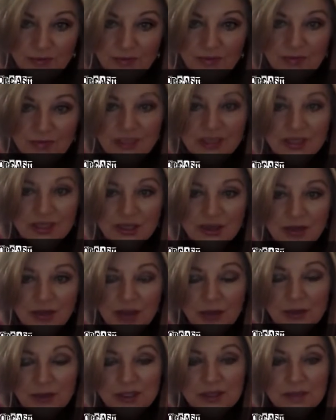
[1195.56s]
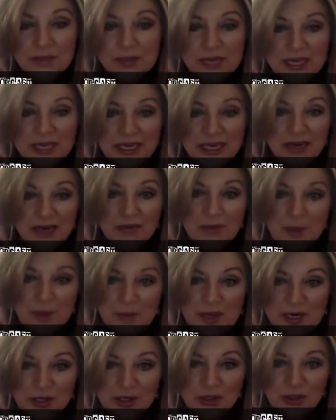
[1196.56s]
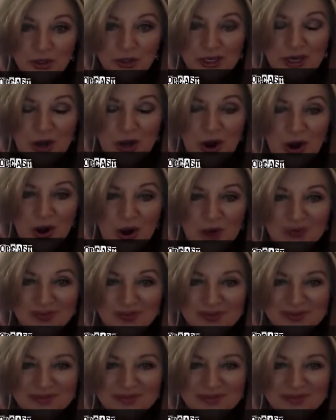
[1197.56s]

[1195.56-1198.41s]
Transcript: Yeah. So that was the beginning of my ministry call.